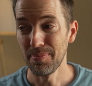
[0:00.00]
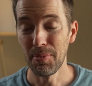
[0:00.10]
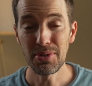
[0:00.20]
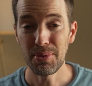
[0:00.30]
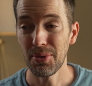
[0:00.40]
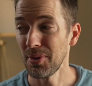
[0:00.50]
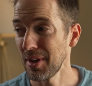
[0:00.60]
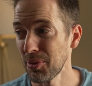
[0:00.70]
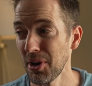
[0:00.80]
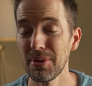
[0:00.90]
Most people,
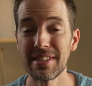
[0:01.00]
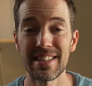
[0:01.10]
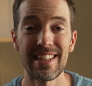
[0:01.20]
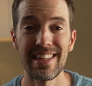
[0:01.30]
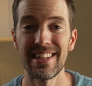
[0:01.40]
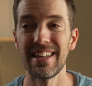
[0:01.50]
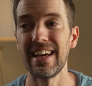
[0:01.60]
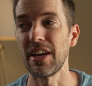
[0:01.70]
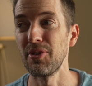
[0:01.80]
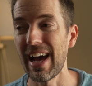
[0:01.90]
we're always thinking that
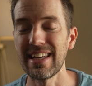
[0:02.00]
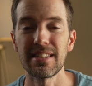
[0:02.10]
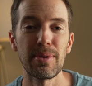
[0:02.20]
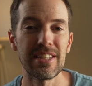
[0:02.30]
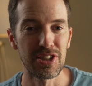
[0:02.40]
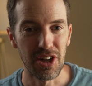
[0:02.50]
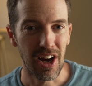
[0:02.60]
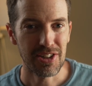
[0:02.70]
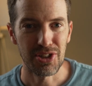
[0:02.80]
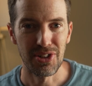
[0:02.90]
like it has to be a
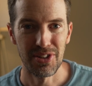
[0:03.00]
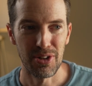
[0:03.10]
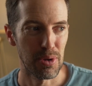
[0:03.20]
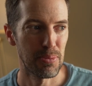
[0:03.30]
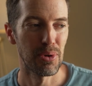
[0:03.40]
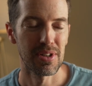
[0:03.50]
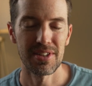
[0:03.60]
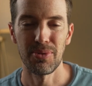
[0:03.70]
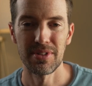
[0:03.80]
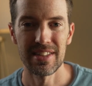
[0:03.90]
doctor that reports
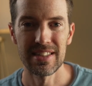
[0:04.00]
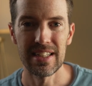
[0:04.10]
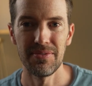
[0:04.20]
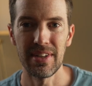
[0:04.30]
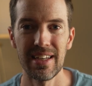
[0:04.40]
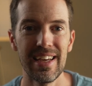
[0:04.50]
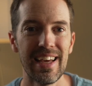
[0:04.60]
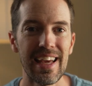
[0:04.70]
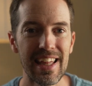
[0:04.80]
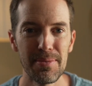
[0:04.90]
someone to the DMV.
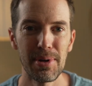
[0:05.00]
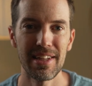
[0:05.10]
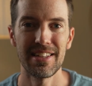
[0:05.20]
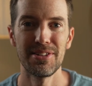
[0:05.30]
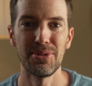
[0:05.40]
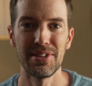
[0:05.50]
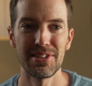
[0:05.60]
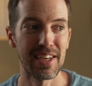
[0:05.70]
Anybody can do this.